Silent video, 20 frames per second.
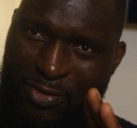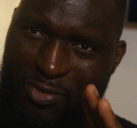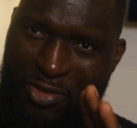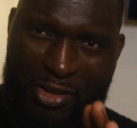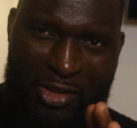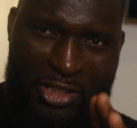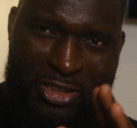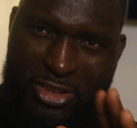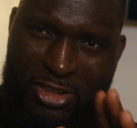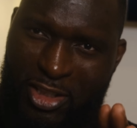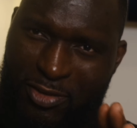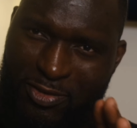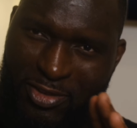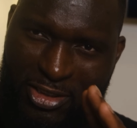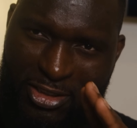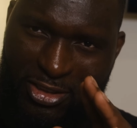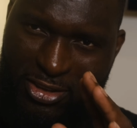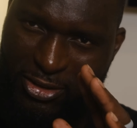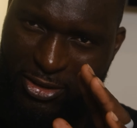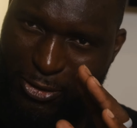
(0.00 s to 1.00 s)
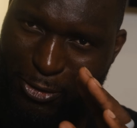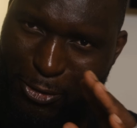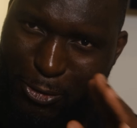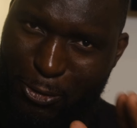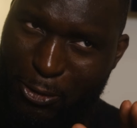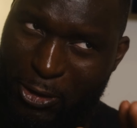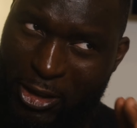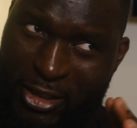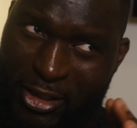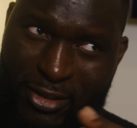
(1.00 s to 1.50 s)
fragrance lover to the
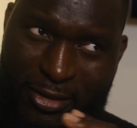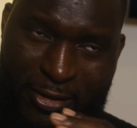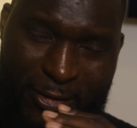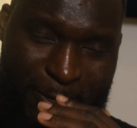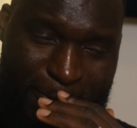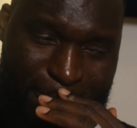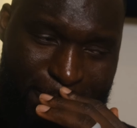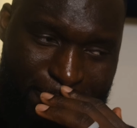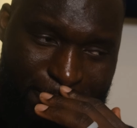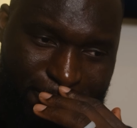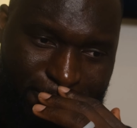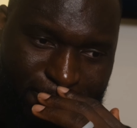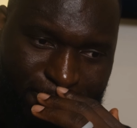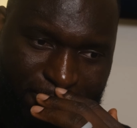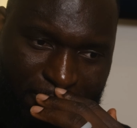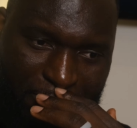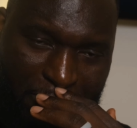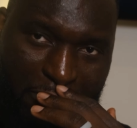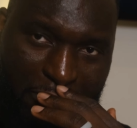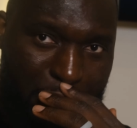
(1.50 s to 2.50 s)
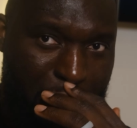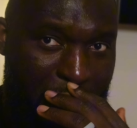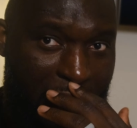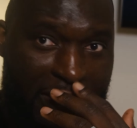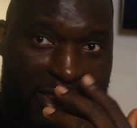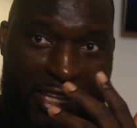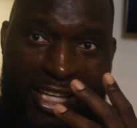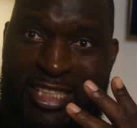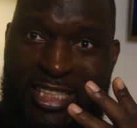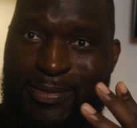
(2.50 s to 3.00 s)
core,
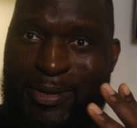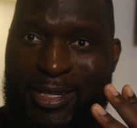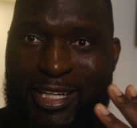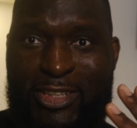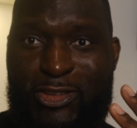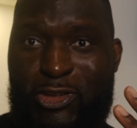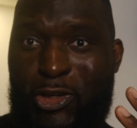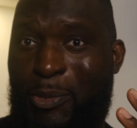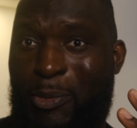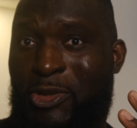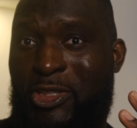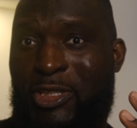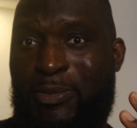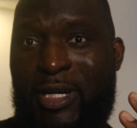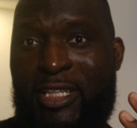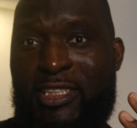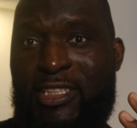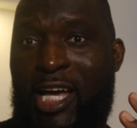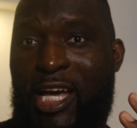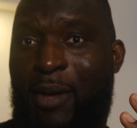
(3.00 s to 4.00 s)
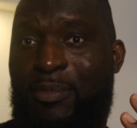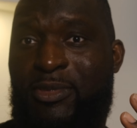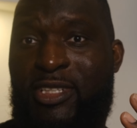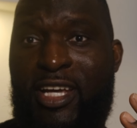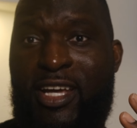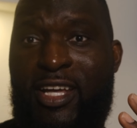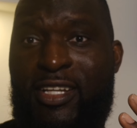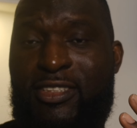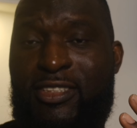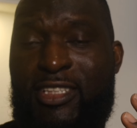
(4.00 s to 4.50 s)
but this man has crept into my top
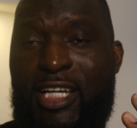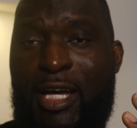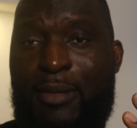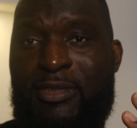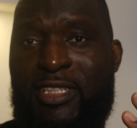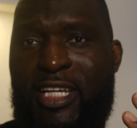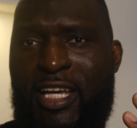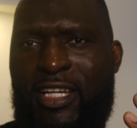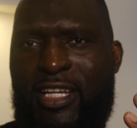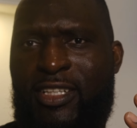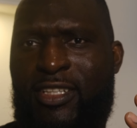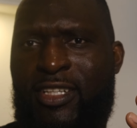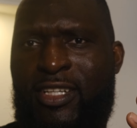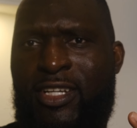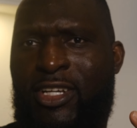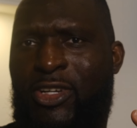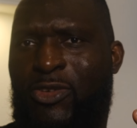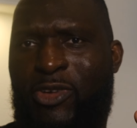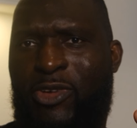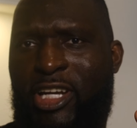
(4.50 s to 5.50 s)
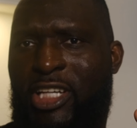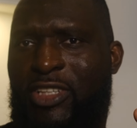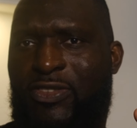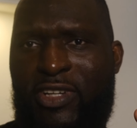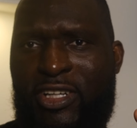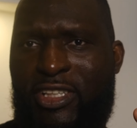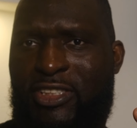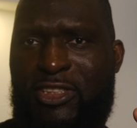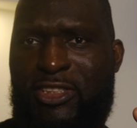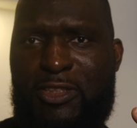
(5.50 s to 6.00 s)
10 greatest
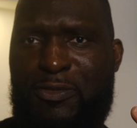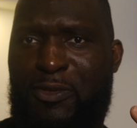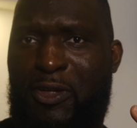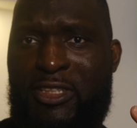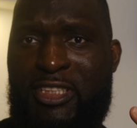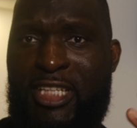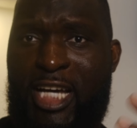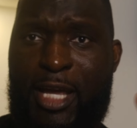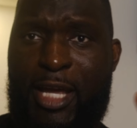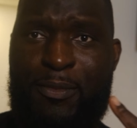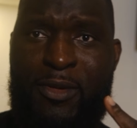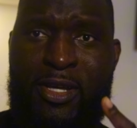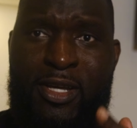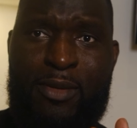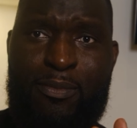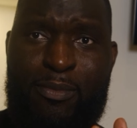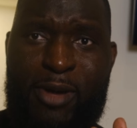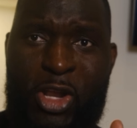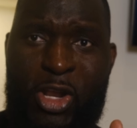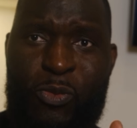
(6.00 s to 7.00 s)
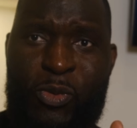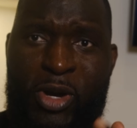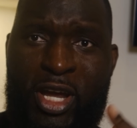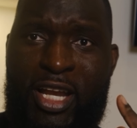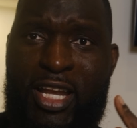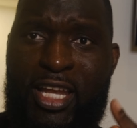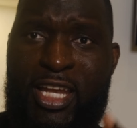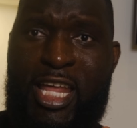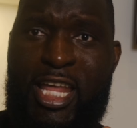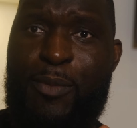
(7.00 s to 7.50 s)
fragrances of all time. By the way,
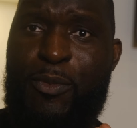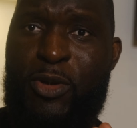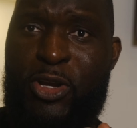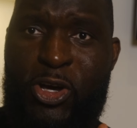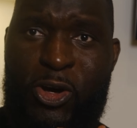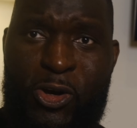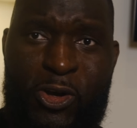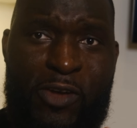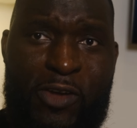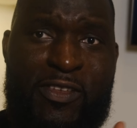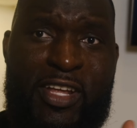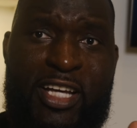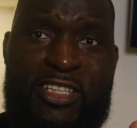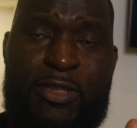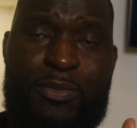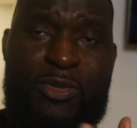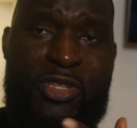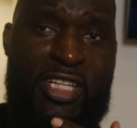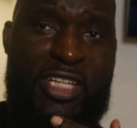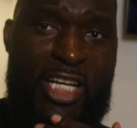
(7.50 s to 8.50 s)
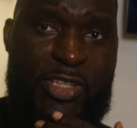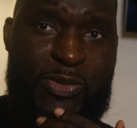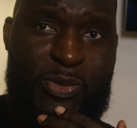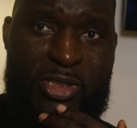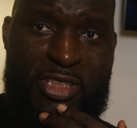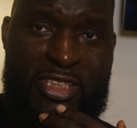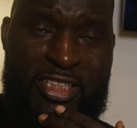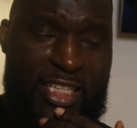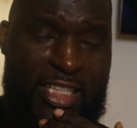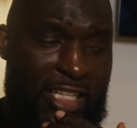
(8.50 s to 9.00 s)
let me know if that's something you guys
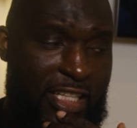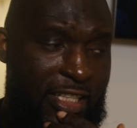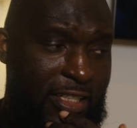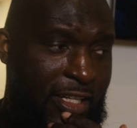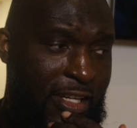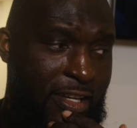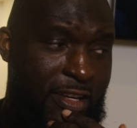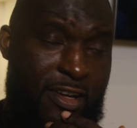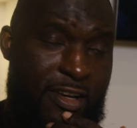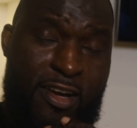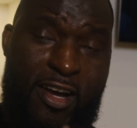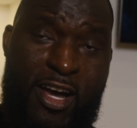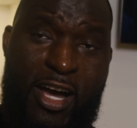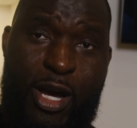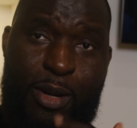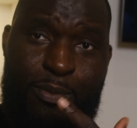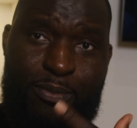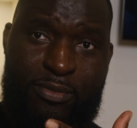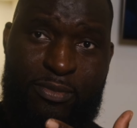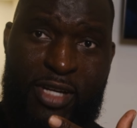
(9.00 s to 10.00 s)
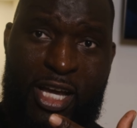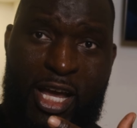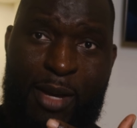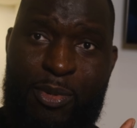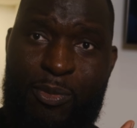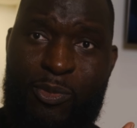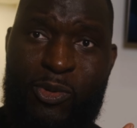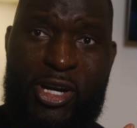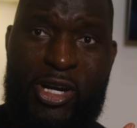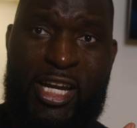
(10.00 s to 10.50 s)
want to see. I'll
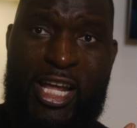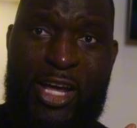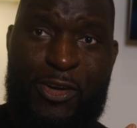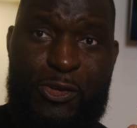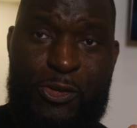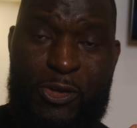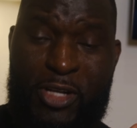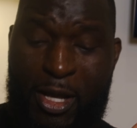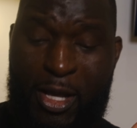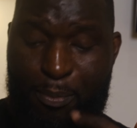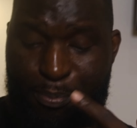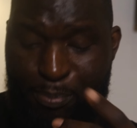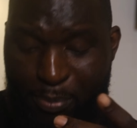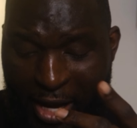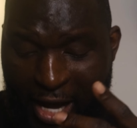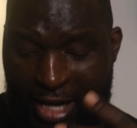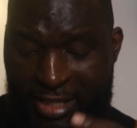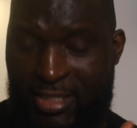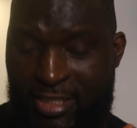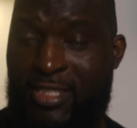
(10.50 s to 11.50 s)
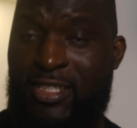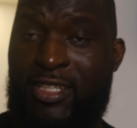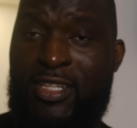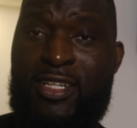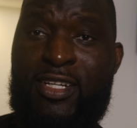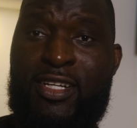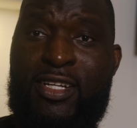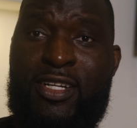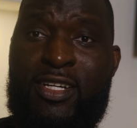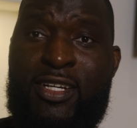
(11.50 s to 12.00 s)
be more than down to do that. But,
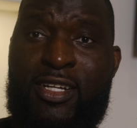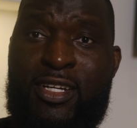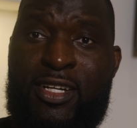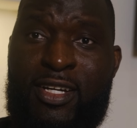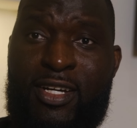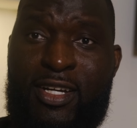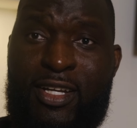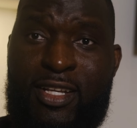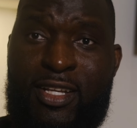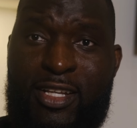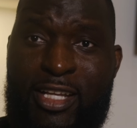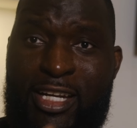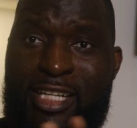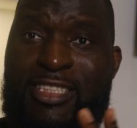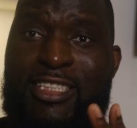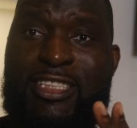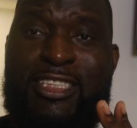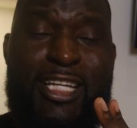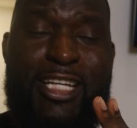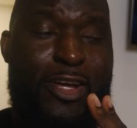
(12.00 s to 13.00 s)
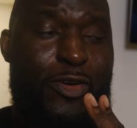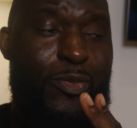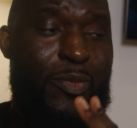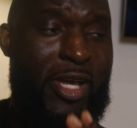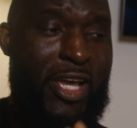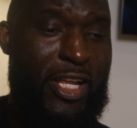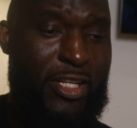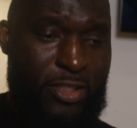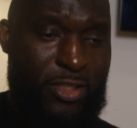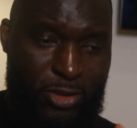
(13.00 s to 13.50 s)
ladies and
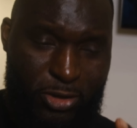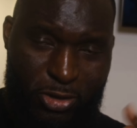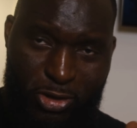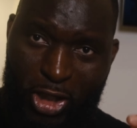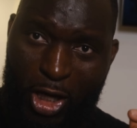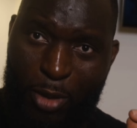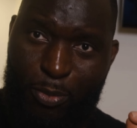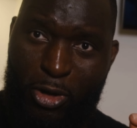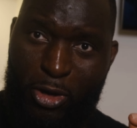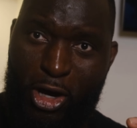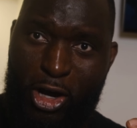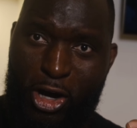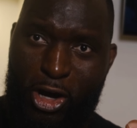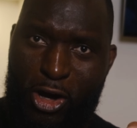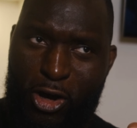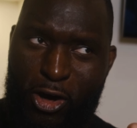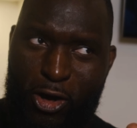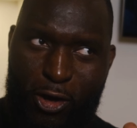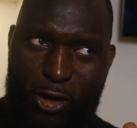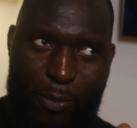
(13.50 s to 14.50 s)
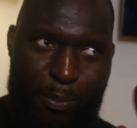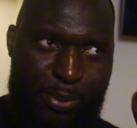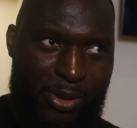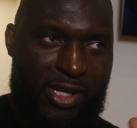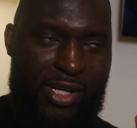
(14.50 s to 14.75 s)
gentlemen, drum roll,